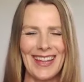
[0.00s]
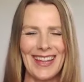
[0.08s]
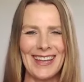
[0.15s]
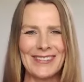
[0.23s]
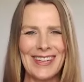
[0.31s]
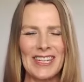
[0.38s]

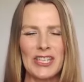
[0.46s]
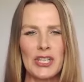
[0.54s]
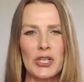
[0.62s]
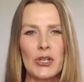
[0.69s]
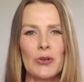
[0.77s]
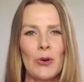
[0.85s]
allowing it
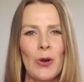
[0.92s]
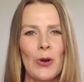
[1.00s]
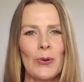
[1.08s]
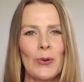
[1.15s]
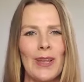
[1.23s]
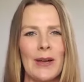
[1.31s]
to
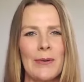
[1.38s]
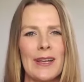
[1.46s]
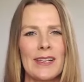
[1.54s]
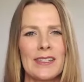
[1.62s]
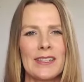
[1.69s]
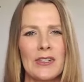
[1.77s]
grow, allowing
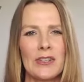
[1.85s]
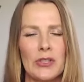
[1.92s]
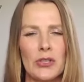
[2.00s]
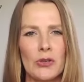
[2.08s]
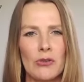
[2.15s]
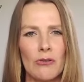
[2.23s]
it to start
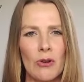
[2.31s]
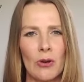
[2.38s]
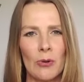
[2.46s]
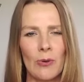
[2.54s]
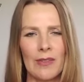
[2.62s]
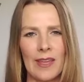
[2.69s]
to
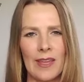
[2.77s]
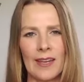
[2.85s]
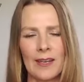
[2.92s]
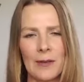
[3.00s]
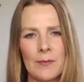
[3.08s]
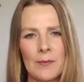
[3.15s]
grow
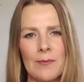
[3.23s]
within.